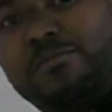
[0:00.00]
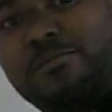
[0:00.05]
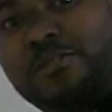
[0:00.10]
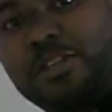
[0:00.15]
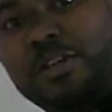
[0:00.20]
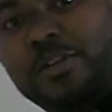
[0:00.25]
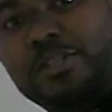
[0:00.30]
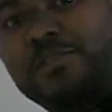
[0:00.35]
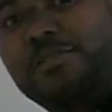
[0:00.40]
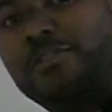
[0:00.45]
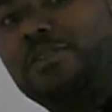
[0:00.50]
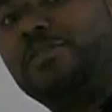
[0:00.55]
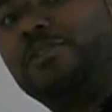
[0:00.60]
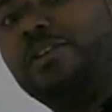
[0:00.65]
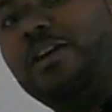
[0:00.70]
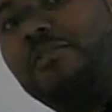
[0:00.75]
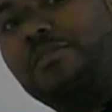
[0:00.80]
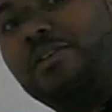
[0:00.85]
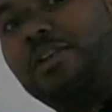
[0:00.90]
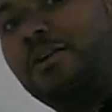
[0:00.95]
for those of you who
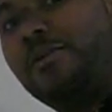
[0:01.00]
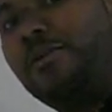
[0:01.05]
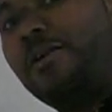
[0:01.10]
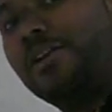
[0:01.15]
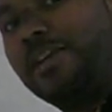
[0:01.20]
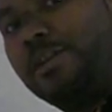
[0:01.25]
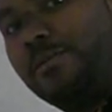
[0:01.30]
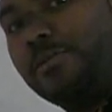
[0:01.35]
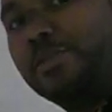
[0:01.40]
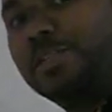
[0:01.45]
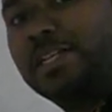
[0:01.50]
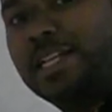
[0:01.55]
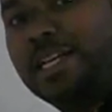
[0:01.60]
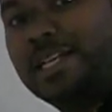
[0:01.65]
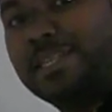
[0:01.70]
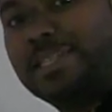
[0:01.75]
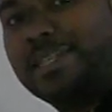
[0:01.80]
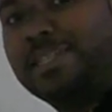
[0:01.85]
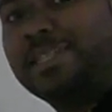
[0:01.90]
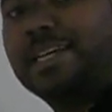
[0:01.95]
don't know, our chemistry
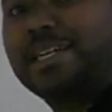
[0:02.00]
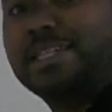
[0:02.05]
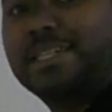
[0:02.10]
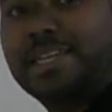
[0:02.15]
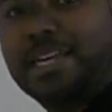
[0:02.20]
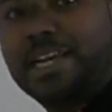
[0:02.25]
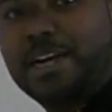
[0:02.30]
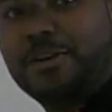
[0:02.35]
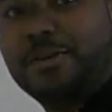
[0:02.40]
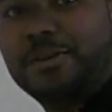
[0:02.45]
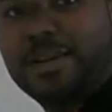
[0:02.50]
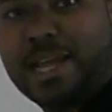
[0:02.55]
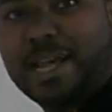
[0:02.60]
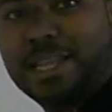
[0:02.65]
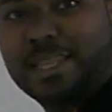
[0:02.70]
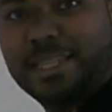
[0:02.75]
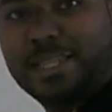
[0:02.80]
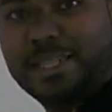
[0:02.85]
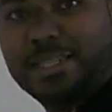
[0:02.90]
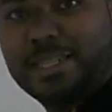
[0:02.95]
class is actually held
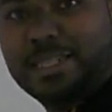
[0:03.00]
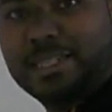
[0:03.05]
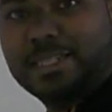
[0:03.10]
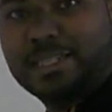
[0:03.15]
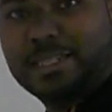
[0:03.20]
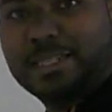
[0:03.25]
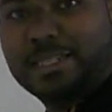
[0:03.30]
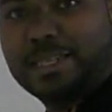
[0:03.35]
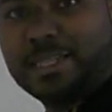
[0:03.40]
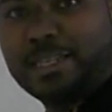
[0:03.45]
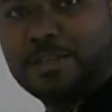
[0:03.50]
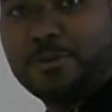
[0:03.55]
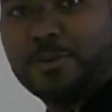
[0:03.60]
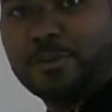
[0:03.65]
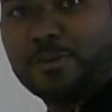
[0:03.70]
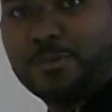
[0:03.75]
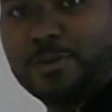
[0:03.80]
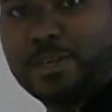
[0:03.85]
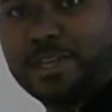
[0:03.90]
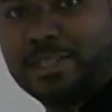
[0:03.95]
at the TCC
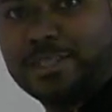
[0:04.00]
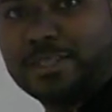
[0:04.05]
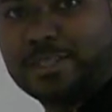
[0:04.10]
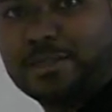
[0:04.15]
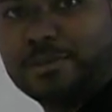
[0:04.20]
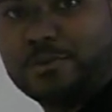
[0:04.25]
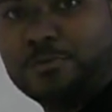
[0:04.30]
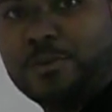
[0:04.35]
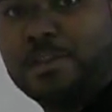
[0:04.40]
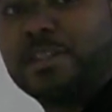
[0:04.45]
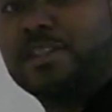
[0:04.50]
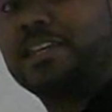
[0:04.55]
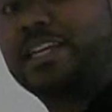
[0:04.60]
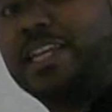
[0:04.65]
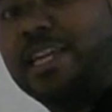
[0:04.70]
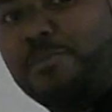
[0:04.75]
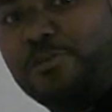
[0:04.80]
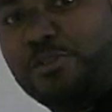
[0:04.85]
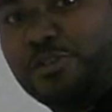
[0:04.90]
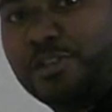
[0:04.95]
Northwest, one of the
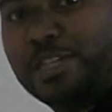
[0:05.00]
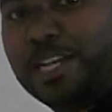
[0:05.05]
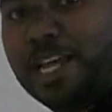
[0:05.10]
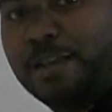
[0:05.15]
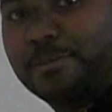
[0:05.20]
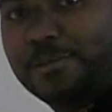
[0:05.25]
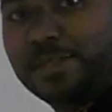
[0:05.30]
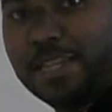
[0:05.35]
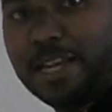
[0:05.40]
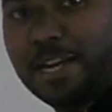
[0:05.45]
chemistry labs